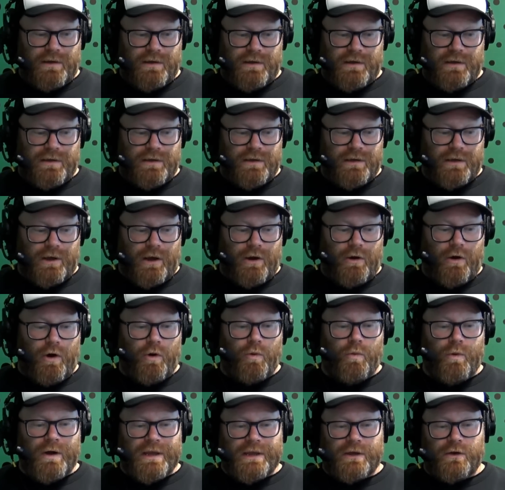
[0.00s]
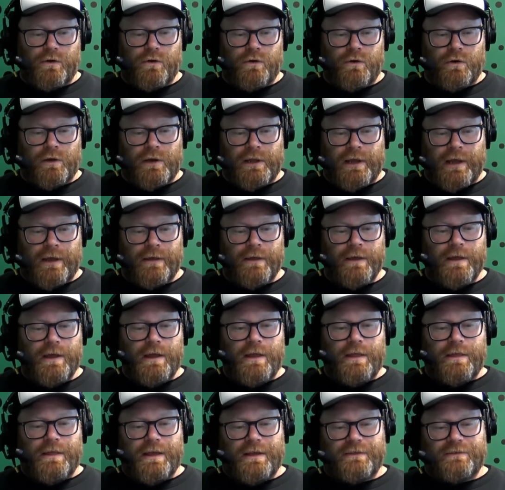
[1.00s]
he can go a week earlier,
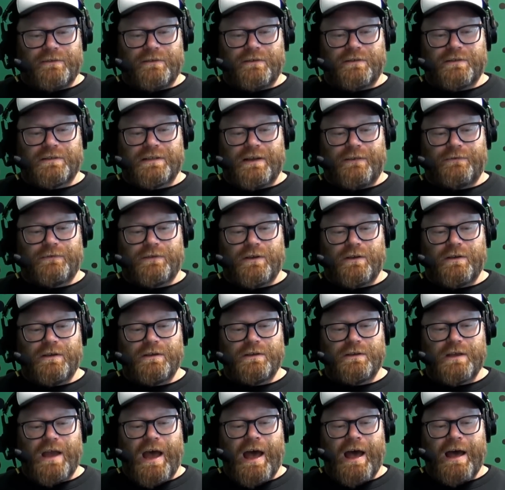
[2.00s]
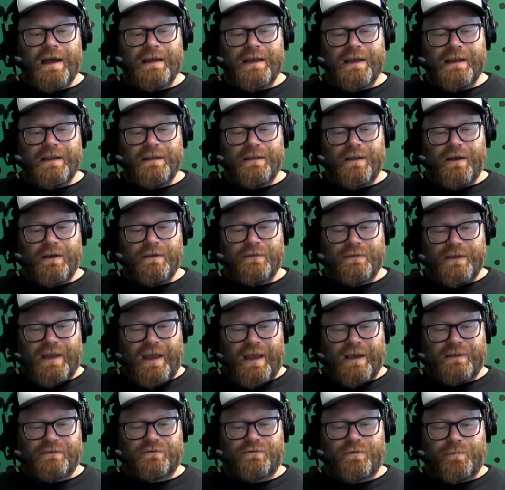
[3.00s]
that sort of stuff. So you are getting those
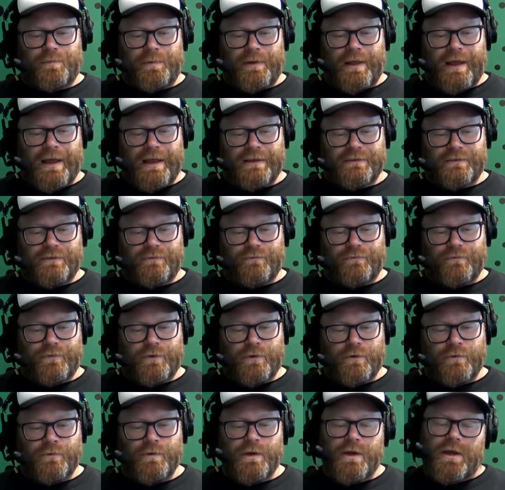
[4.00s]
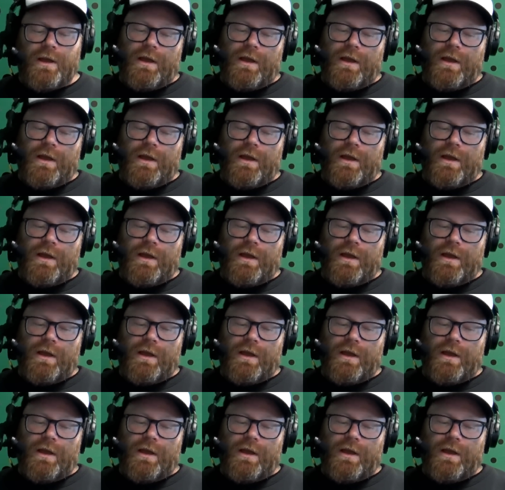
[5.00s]
extra players on field.